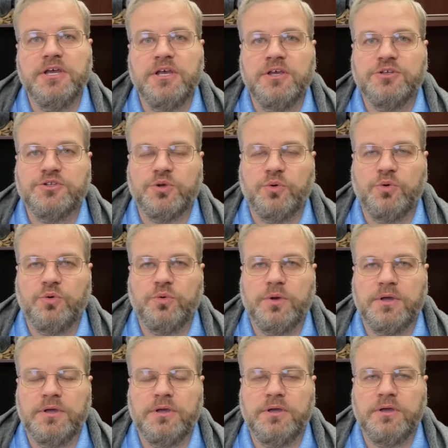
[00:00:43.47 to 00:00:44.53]
So
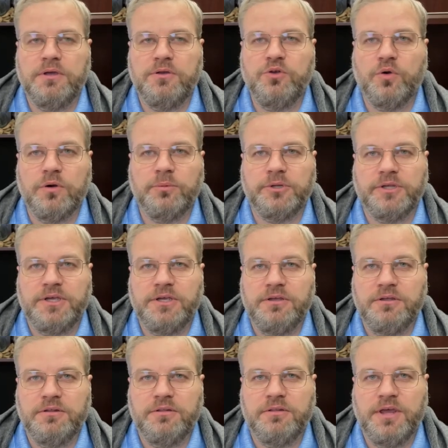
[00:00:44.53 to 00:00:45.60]
normally
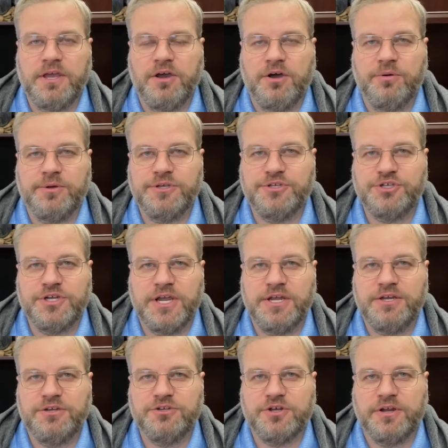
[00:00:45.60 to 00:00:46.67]
they always
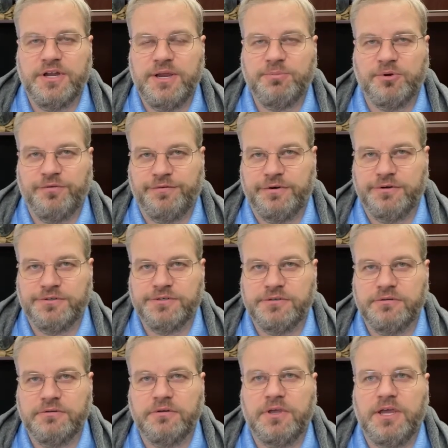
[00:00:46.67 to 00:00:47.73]
change on April 1st,
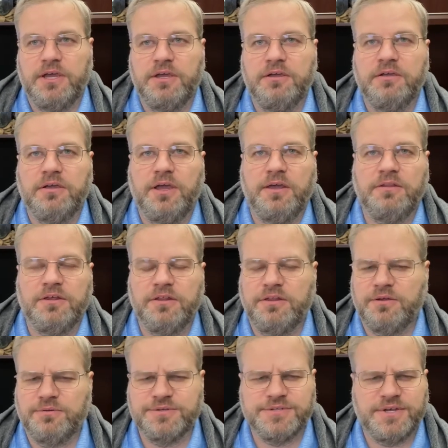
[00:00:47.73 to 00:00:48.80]
okay? And then
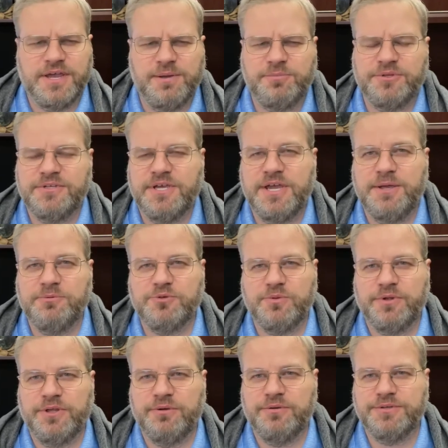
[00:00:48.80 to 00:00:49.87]
there was a couple times where
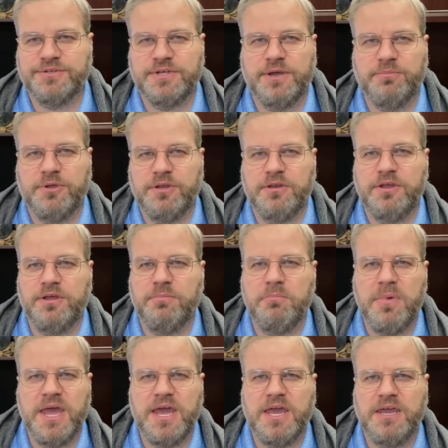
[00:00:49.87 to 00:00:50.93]
there was some in
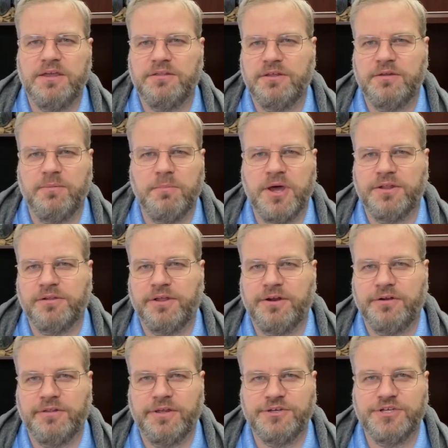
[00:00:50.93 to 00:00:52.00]
May, and then a month
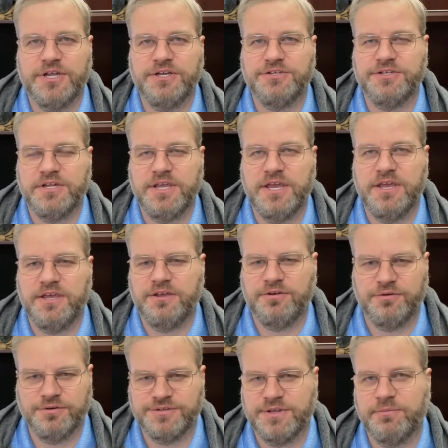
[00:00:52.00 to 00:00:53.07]
later they changed again,
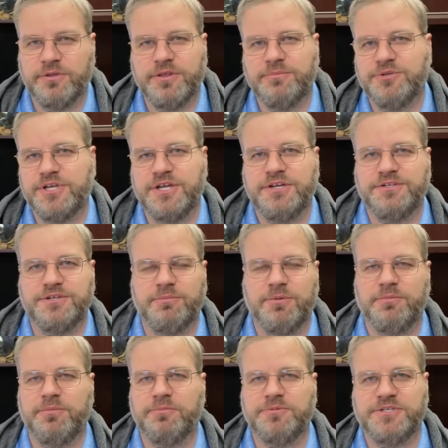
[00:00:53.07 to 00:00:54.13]
or some of them changed, some
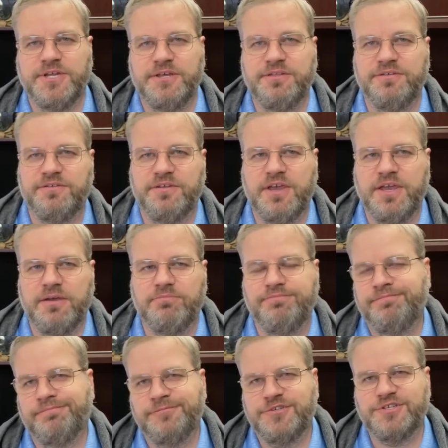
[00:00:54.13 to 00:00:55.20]
of them stayed the same.
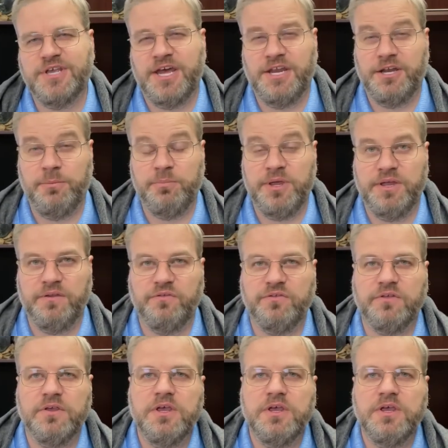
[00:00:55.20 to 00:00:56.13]
Just kind of depends.